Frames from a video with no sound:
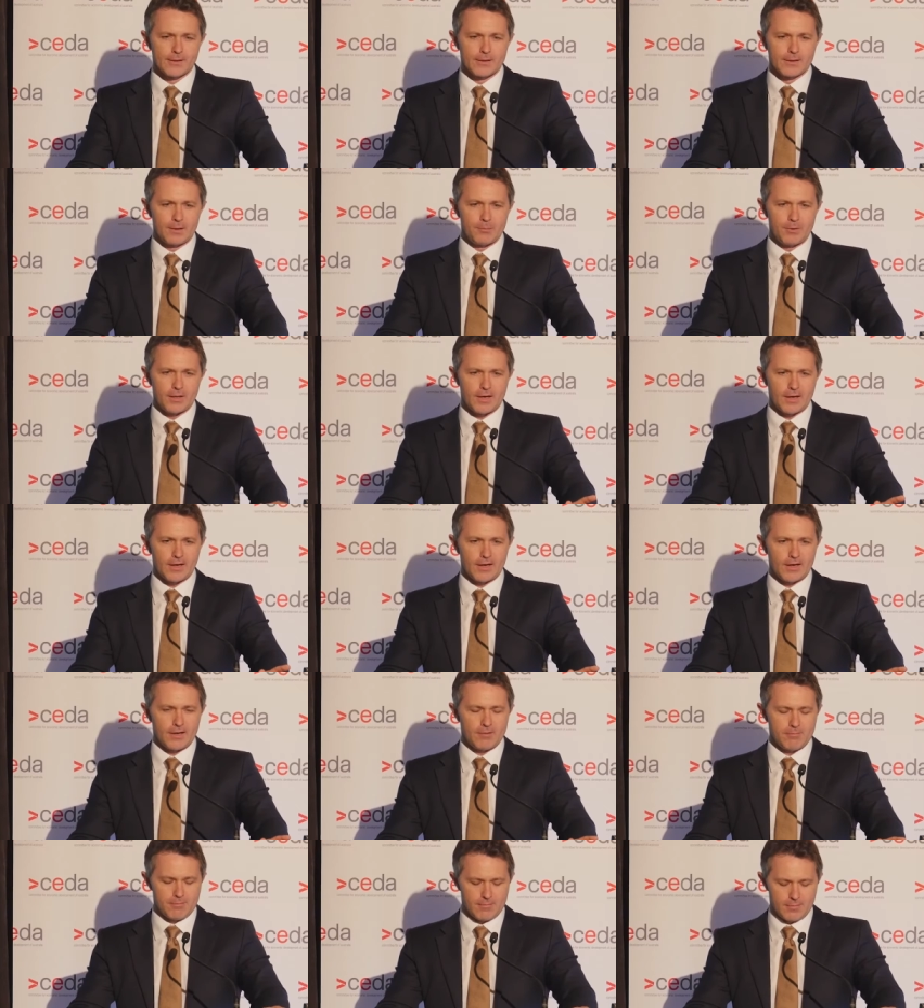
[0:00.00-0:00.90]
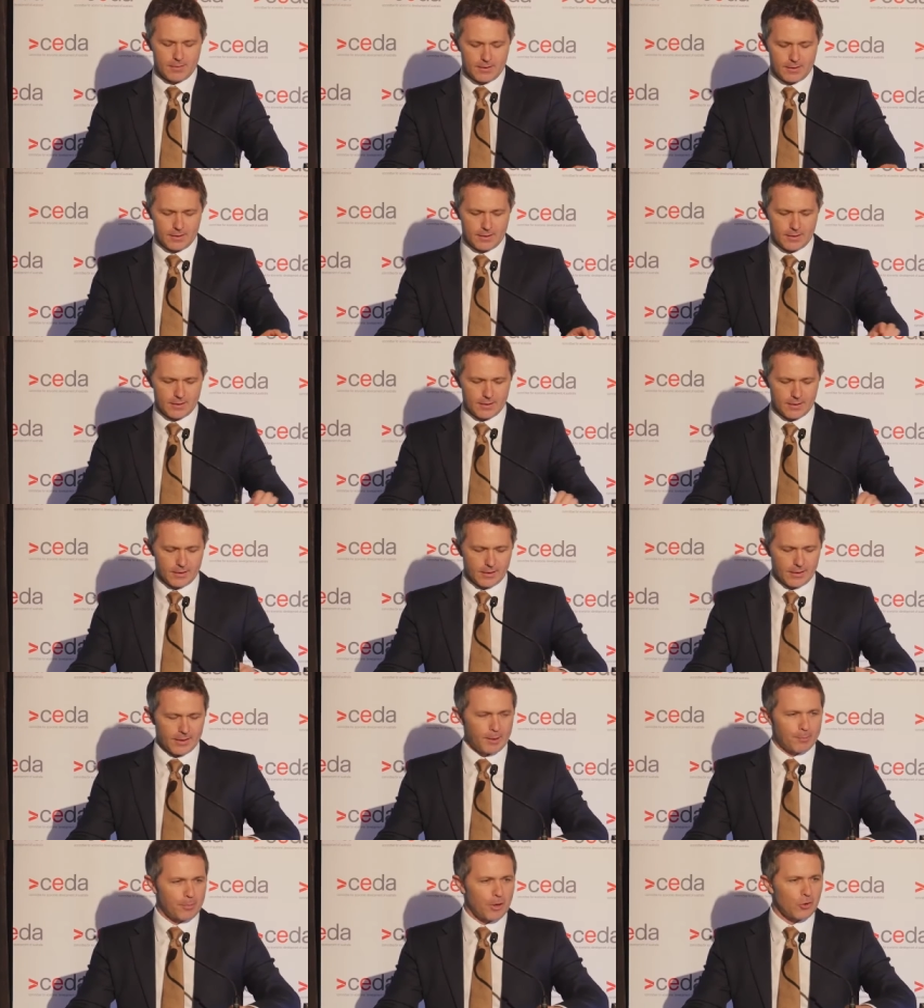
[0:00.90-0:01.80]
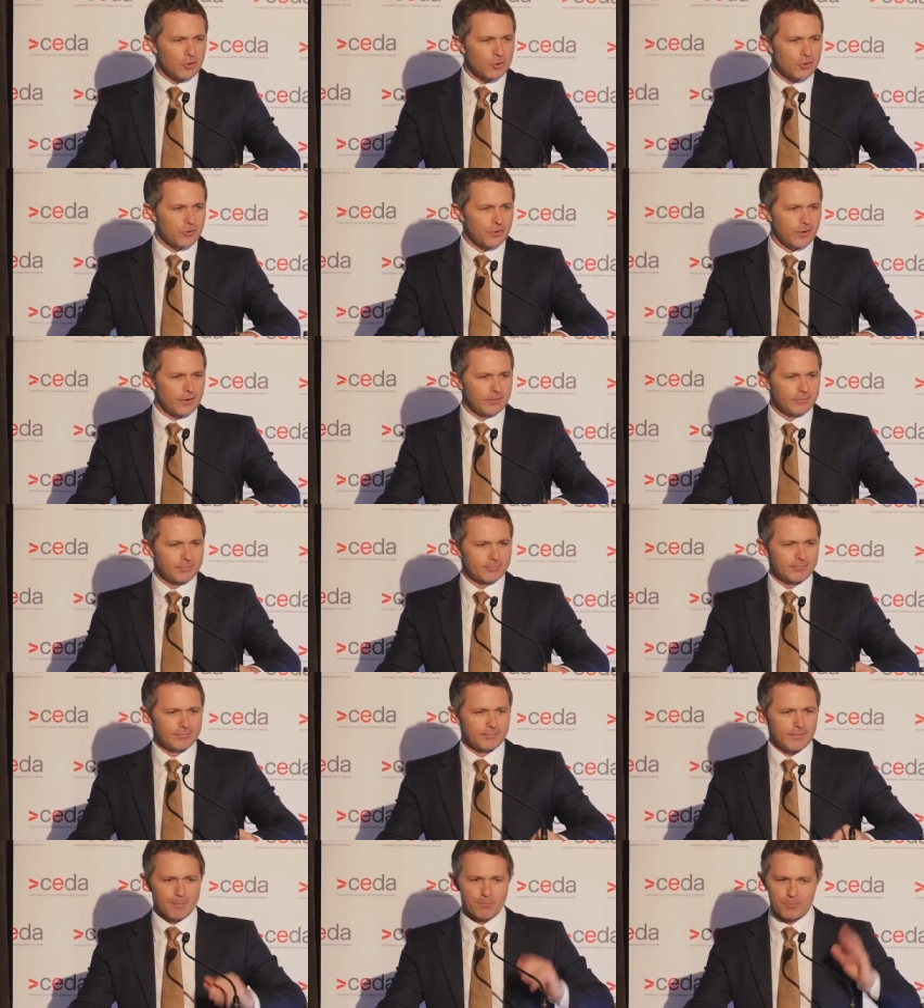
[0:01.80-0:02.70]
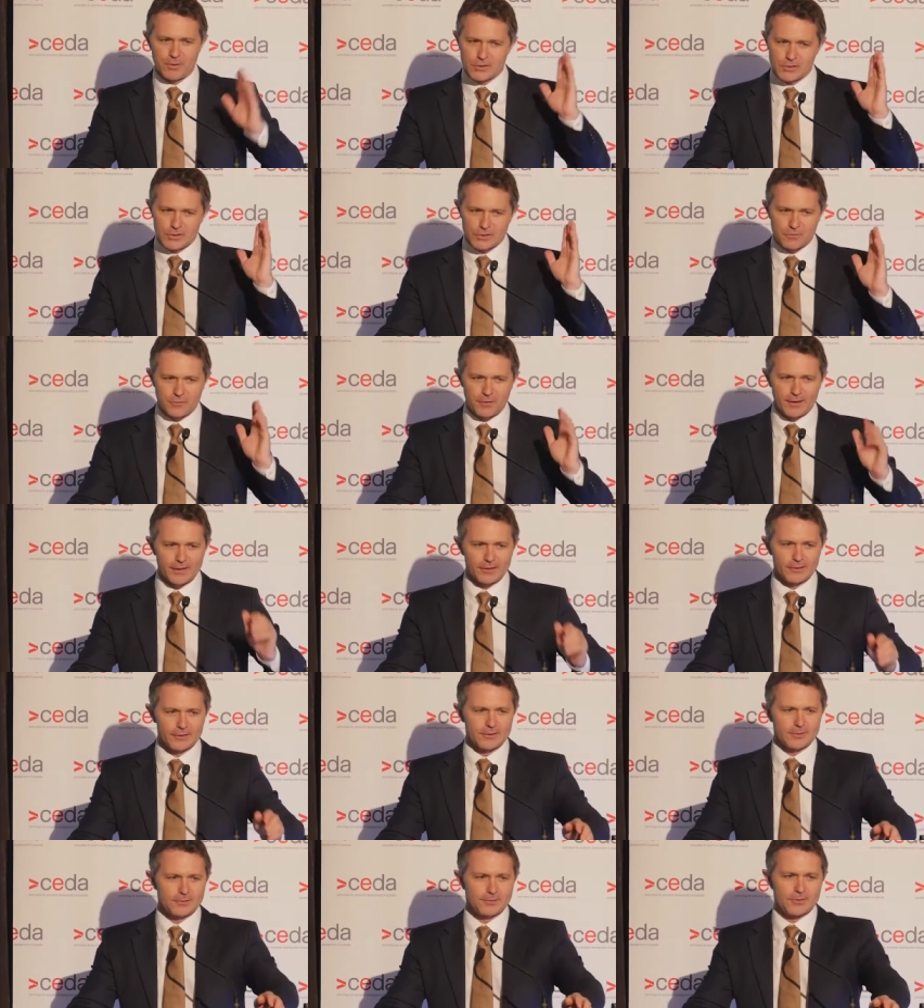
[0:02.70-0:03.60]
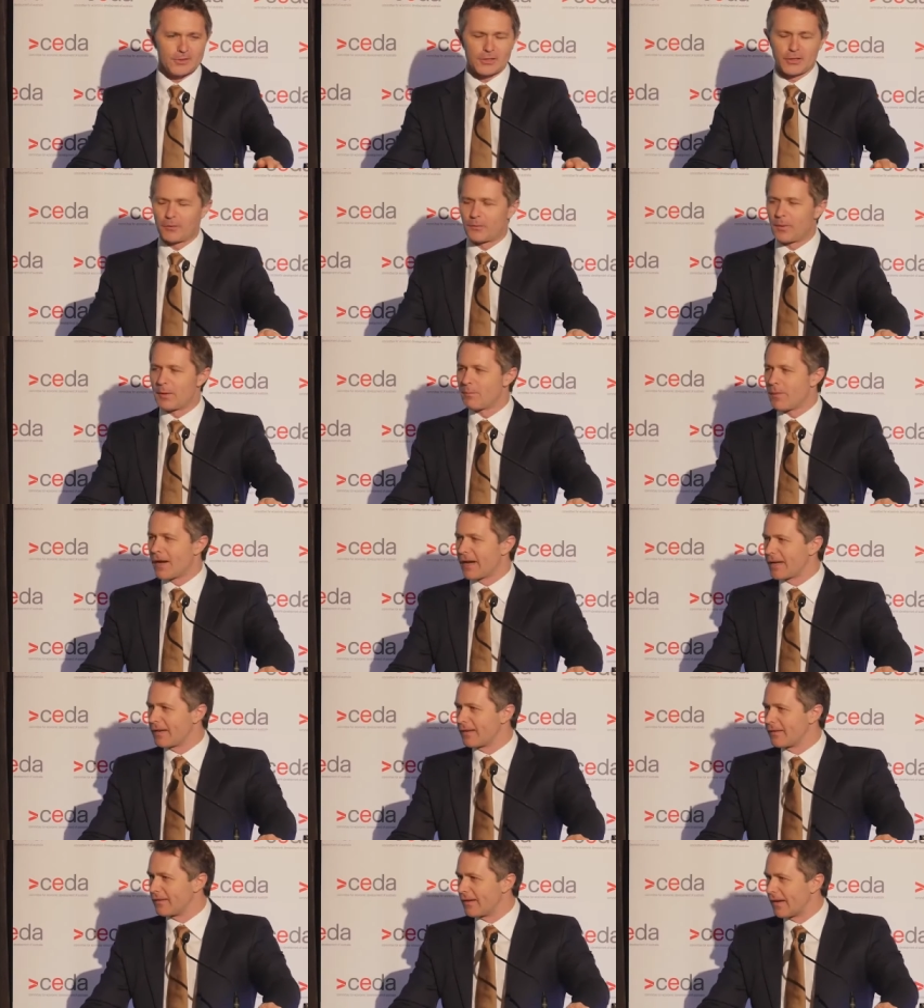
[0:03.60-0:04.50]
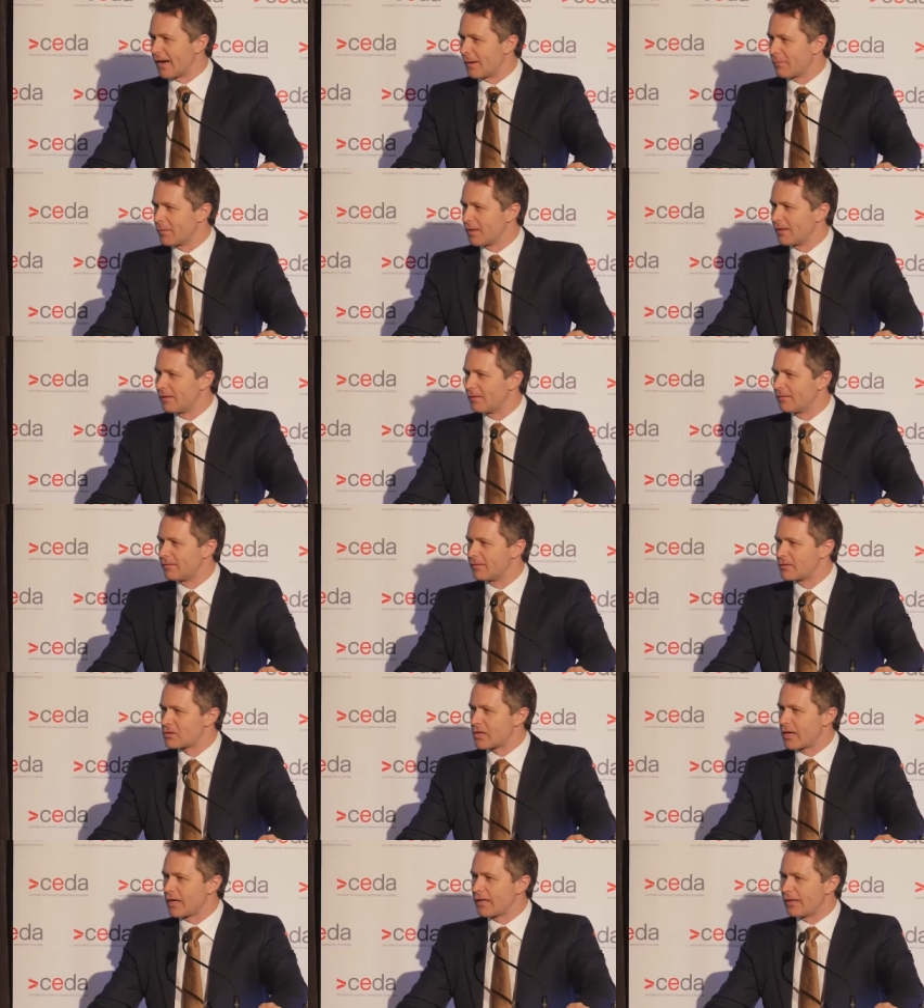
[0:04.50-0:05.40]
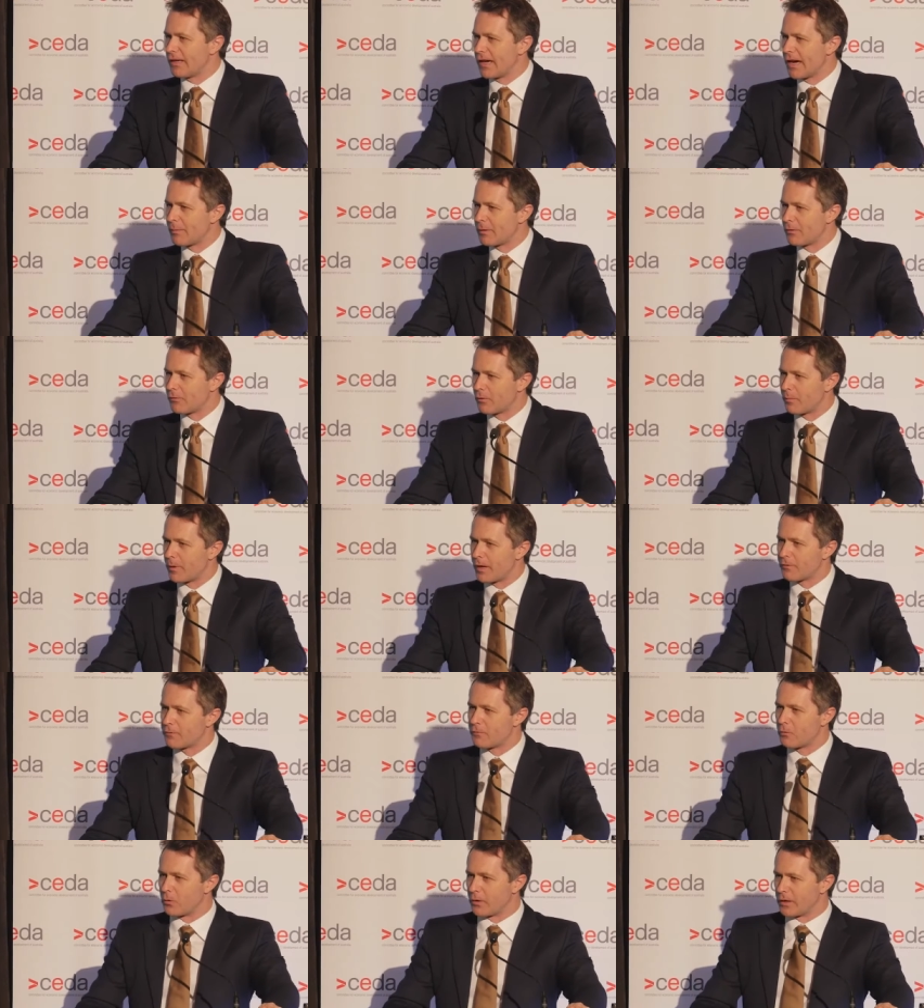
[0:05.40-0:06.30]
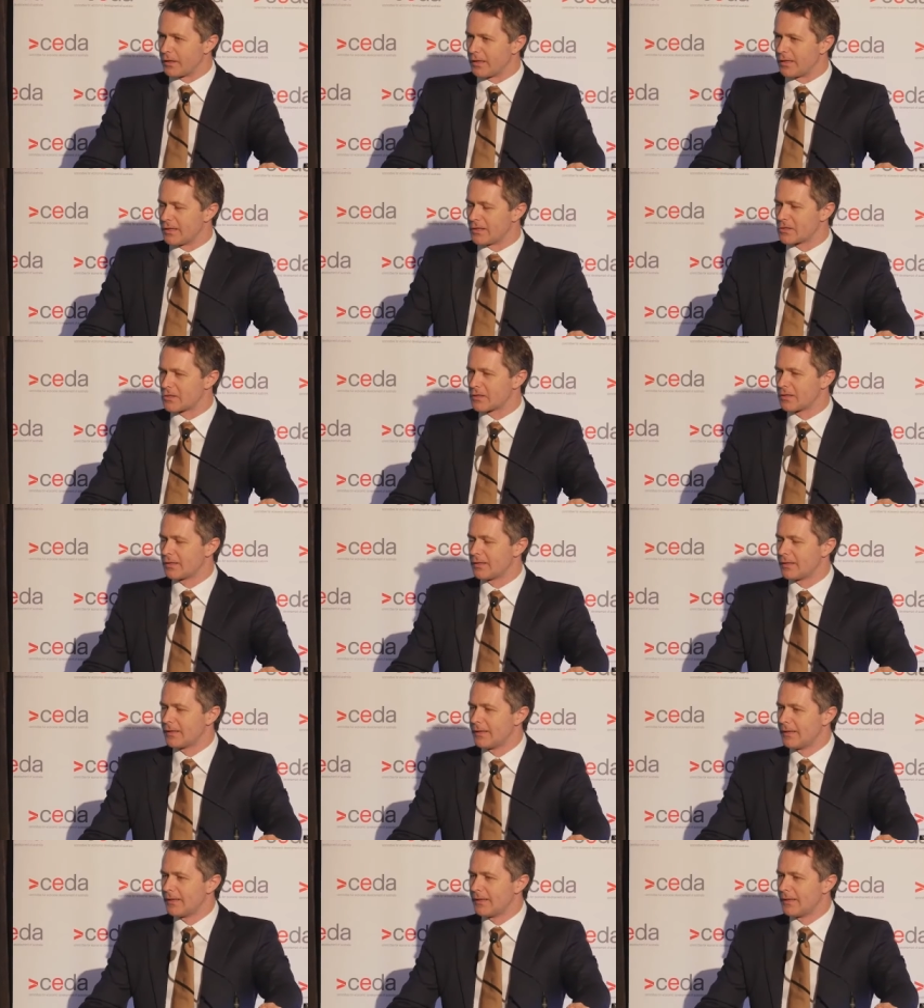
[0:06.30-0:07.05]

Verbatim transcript: He became uh, an upholsterer that business failed, and so he went back into the army, stayed in the army for about 40 years,